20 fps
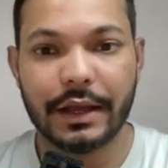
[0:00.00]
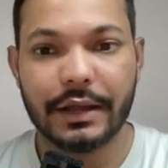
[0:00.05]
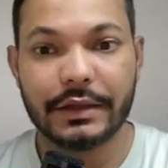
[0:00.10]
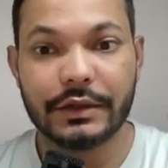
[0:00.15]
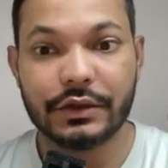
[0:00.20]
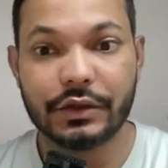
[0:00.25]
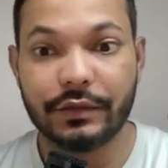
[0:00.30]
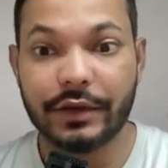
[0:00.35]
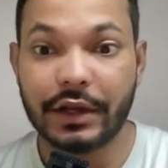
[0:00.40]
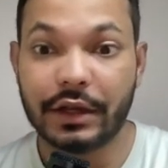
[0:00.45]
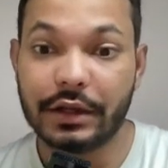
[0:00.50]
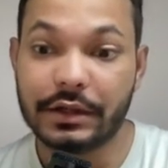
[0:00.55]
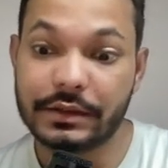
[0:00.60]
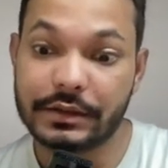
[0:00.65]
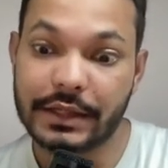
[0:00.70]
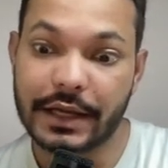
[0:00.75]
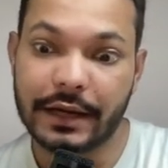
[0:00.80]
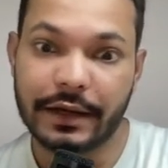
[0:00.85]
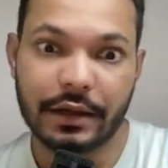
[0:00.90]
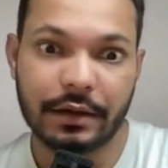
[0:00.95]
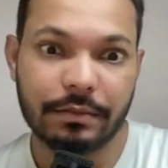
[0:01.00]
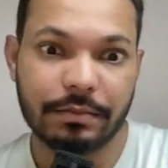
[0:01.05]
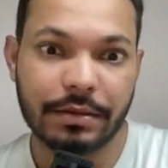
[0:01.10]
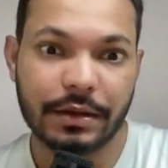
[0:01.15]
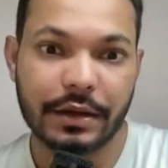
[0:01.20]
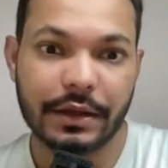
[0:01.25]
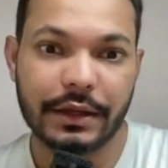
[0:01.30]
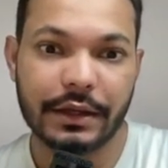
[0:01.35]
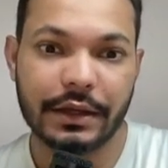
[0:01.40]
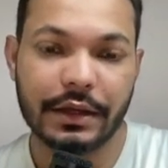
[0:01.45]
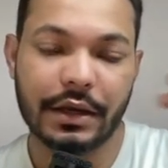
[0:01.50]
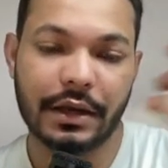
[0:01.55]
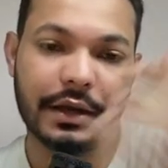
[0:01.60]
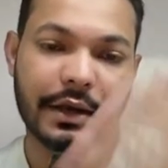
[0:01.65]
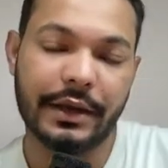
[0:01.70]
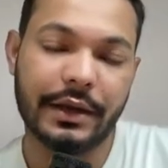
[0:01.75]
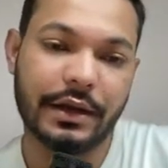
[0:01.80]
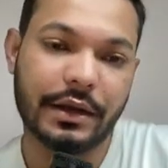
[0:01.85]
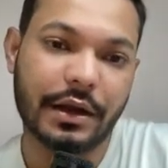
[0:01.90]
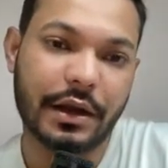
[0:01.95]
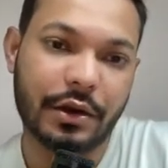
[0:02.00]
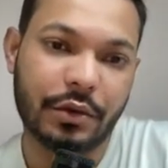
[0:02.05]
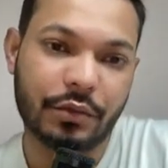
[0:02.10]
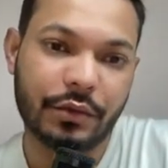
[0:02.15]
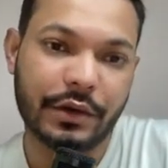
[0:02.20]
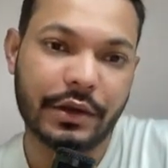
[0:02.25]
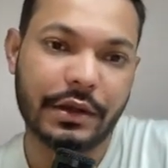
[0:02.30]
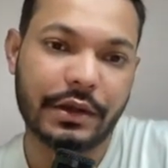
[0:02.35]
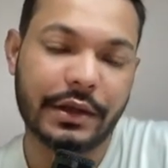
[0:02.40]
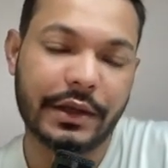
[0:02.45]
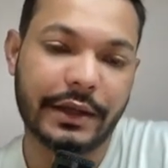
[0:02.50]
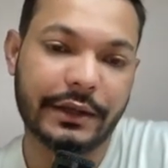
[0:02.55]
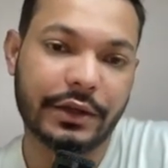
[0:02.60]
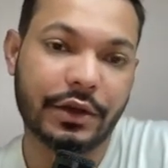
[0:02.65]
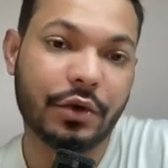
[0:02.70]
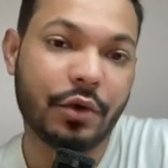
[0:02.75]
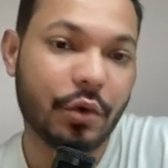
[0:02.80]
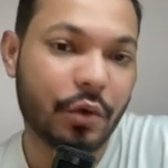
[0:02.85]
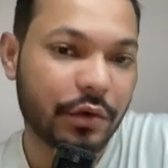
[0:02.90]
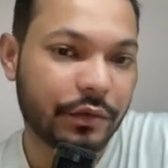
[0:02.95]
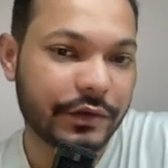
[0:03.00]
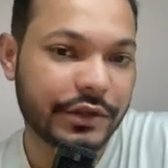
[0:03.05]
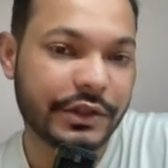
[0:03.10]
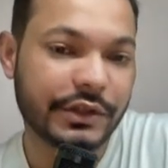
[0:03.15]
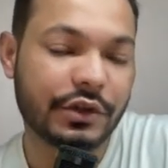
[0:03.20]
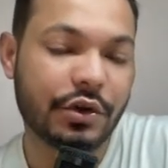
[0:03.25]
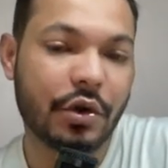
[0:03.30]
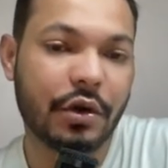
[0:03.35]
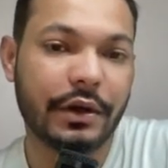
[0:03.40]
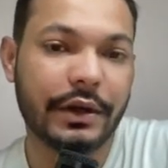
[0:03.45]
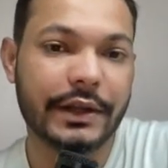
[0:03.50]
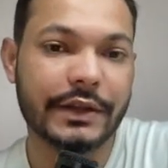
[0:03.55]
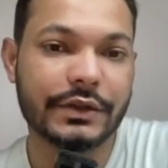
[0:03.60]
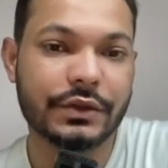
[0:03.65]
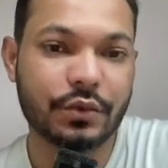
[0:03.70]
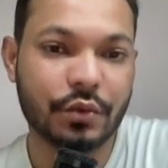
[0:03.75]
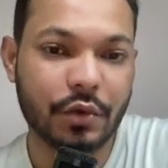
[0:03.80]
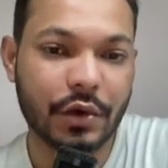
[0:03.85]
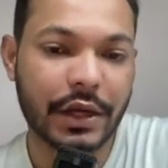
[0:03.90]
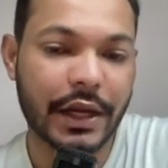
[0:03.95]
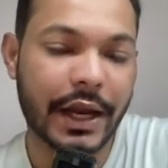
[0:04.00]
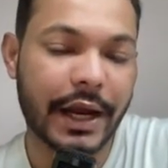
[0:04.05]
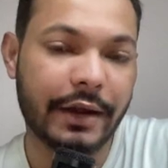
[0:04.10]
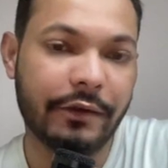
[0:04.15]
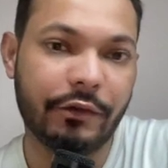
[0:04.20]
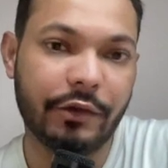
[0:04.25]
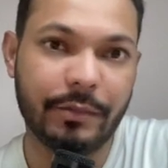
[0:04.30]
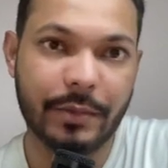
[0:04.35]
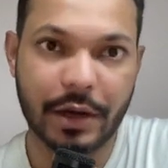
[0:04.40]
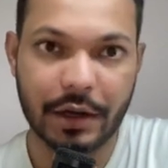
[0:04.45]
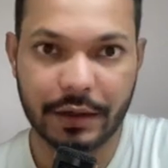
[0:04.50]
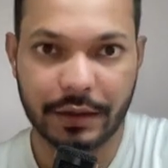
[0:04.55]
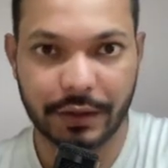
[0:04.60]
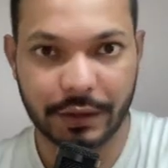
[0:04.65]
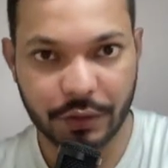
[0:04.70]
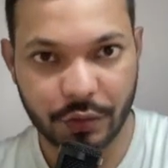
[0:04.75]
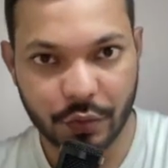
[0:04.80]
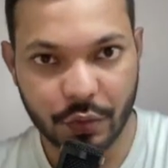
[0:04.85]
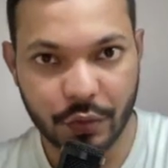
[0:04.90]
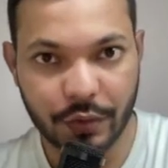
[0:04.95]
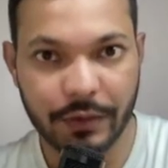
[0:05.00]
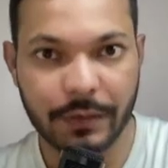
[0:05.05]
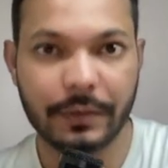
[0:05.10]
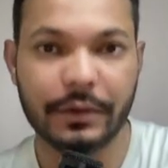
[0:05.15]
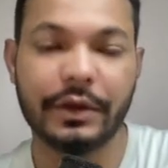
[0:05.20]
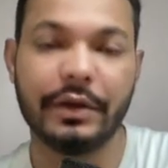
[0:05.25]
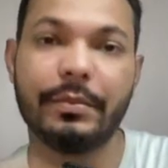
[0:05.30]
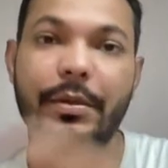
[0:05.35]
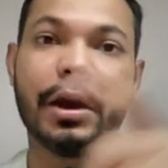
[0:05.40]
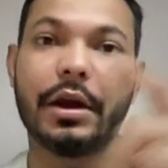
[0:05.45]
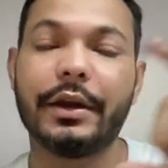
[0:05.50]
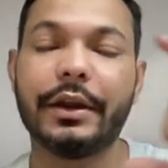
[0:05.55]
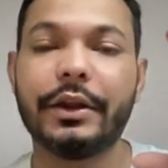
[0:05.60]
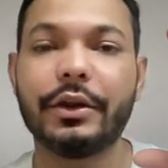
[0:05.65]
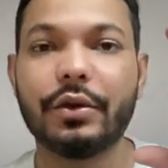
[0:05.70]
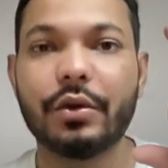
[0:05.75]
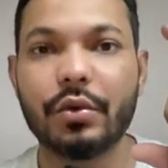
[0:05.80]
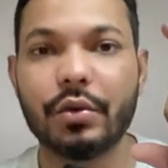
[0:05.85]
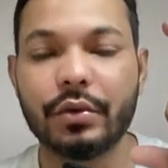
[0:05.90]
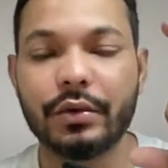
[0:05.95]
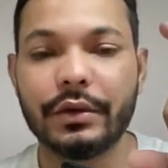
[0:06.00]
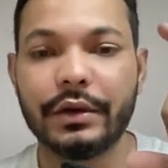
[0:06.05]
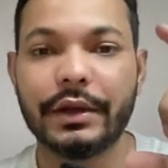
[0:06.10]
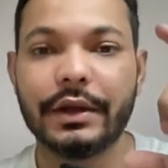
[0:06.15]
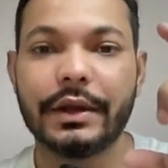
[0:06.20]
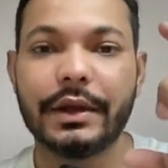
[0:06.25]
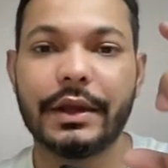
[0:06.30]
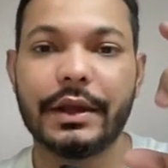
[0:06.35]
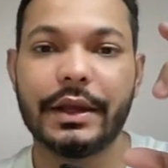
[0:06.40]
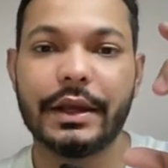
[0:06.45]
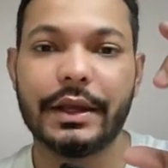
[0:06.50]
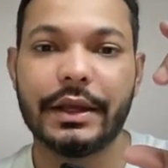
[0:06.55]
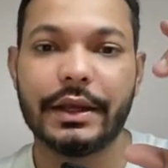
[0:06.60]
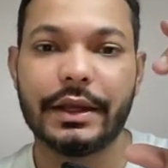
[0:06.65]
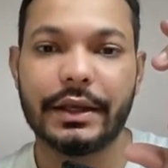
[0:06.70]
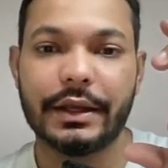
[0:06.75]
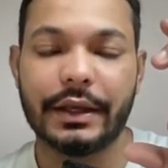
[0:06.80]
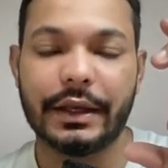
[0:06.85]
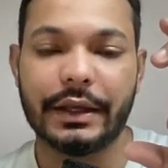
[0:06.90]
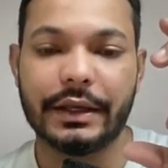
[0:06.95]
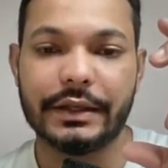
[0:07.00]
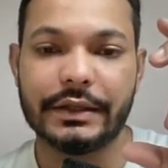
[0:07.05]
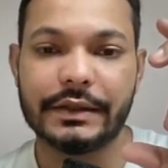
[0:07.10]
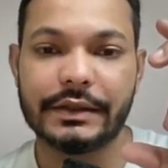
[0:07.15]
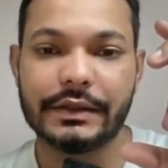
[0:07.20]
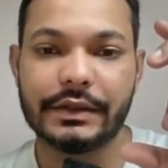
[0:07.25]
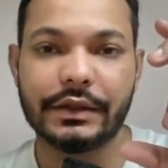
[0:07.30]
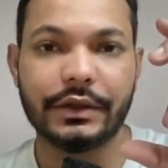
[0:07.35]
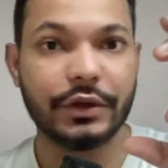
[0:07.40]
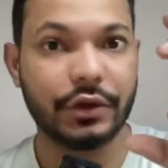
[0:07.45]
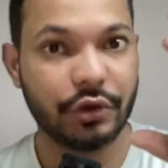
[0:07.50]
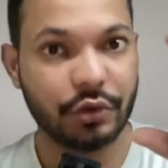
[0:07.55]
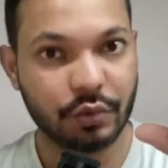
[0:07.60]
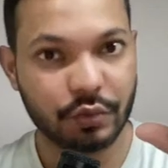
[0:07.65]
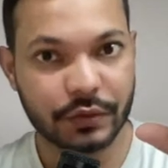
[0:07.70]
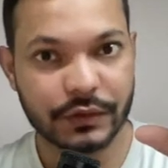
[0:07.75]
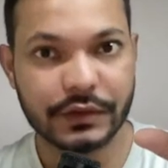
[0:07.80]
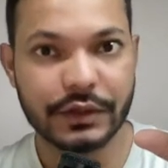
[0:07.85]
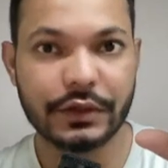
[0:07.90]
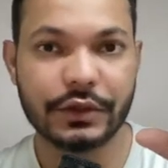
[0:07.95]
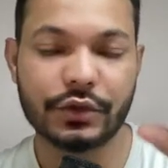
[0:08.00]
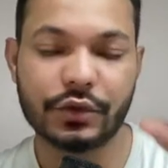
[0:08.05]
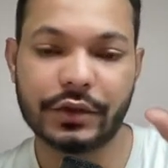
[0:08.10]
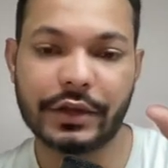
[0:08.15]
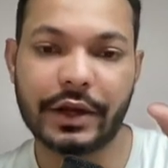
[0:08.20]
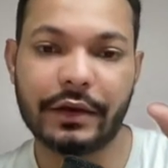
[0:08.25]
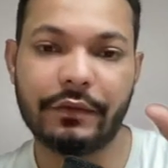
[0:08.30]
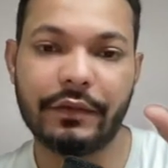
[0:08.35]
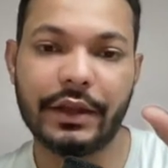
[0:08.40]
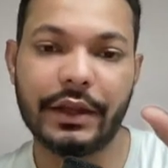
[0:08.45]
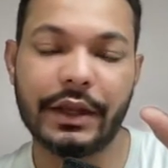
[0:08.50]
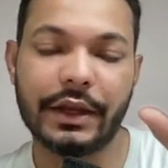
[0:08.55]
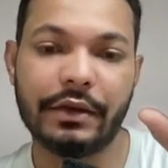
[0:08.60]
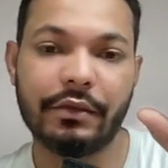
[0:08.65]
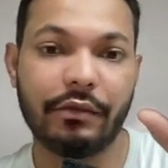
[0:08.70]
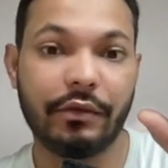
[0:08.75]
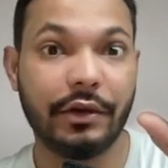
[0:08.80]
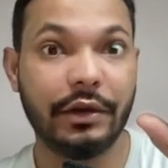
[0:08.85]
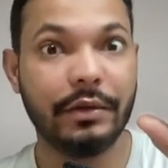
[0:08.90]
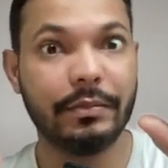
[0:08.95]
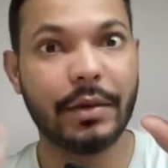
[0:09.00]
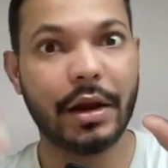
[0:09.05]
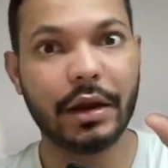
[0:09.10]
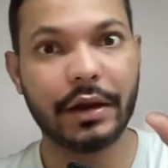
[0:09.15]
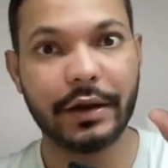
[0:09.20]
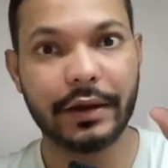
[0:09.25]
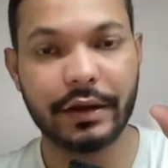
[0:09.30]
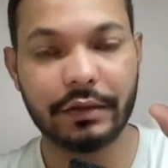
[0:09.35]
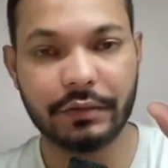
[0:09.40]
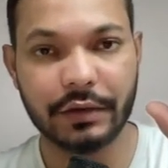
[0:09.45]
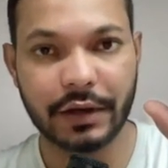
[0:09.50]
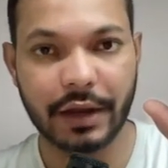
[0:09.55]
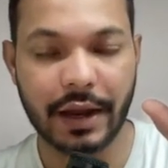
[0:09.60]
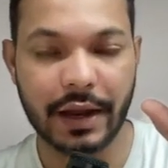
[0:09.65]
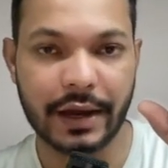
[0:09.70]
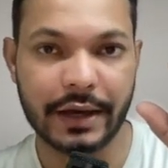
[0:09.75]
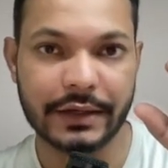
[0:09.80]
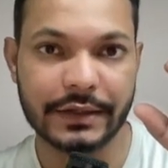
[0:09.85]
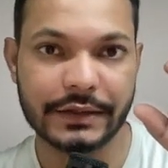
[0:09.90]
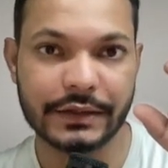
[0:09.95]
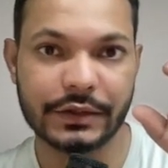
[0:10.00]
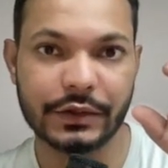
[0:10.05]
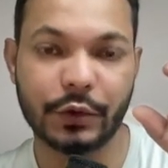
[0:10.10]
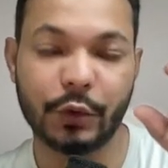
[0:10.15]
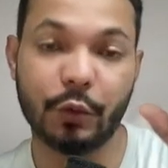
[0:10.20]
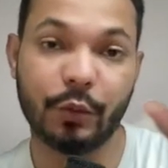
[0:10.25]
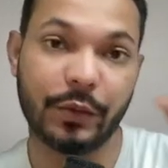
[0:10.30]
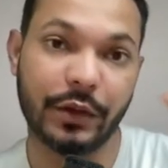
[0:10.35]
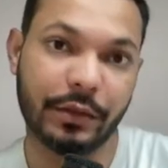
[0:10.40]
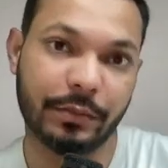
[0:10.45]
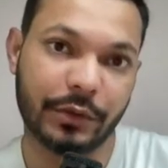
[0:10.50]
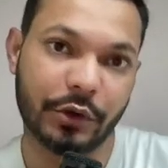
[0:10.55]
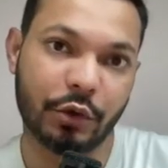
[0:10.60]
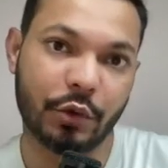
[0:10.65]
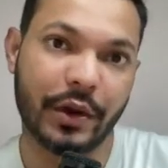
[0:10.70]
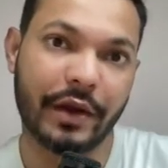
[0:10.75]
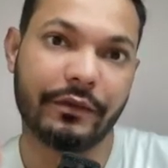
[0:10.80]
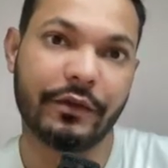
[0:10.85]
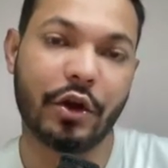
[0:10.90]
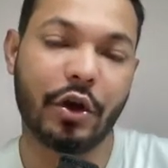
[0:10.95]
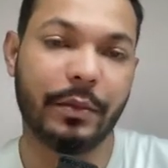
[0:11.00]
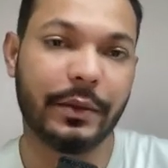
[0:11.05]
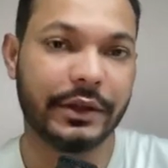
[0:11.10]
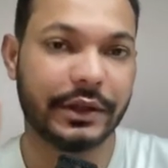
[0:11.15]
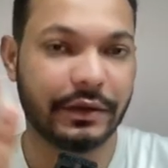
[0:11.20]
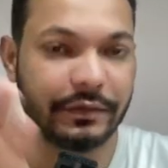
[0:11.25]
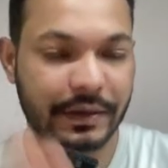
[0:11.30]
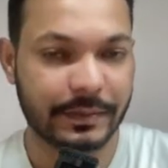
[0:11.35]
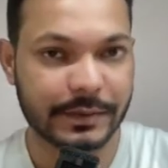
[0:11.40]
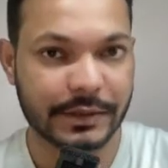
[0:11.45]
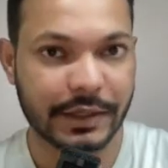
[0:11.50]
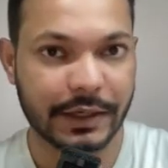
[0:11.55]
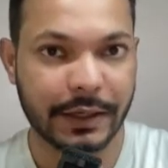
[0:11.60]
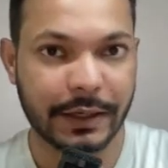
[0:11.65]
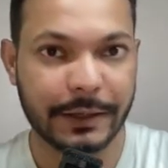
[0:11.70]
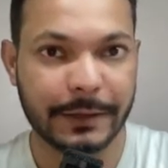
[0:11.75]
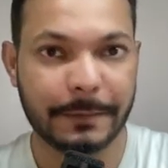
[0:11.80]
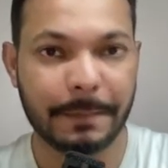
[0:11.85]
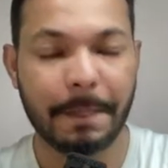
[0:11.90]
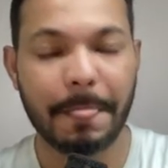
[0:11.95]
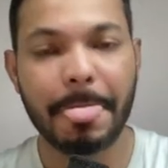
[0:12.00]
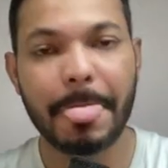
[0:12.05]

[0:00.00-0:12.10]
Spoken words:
So we're going to set up an account like a code which is called as Google Ad Remarketing Code. Remarketing code is used so that we can remarket our ads to people who have come on the website,